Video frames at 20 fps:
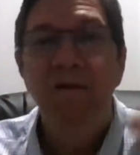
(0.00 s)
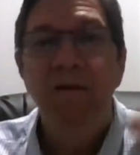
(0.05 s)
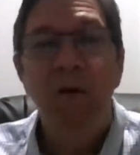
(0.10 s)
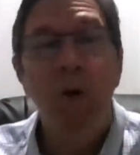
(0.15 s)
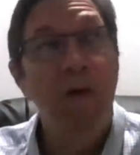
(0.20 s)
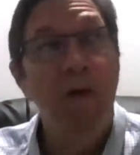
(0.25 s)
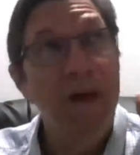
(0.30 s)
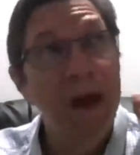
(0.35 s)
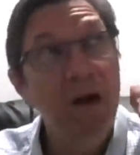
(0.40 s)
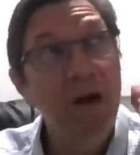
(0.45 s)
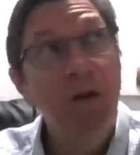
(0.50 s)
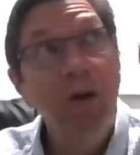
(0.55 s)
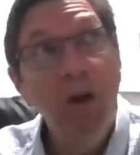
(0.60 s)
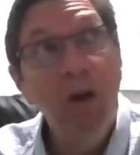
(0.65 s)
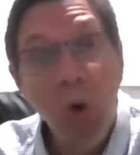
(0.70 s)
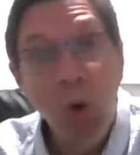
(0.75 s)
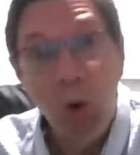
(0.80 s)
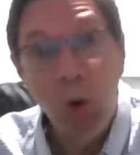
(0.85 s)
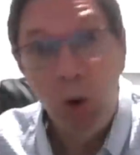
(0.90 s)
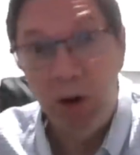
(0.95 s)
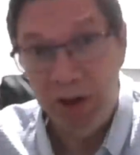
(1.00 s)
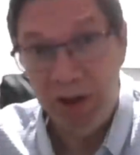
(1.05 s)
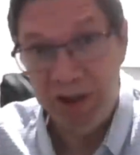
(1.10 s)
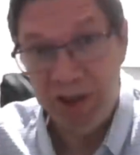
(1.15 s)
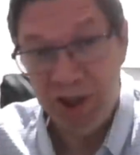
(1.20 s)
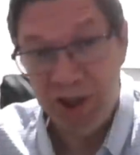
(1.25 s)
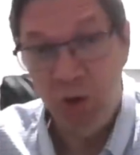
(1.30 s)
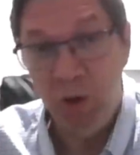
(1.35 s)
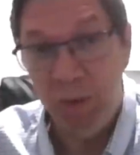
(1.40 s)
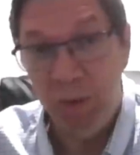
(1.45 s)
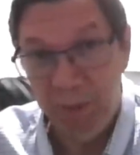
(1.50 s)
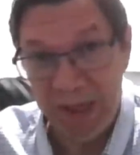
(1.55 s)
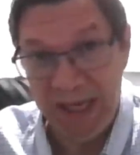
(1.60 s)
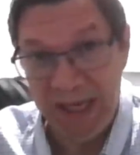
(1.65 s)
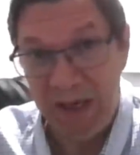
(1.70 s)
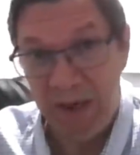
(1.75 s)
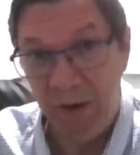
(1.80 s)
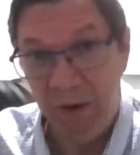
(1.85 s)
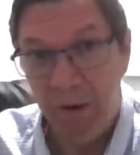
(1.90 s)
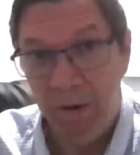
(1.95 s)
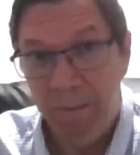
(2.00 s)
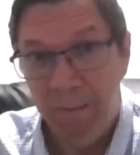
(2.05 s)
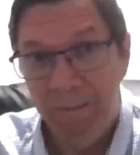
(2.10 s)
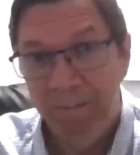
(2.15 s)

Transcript: for their Lord to appear.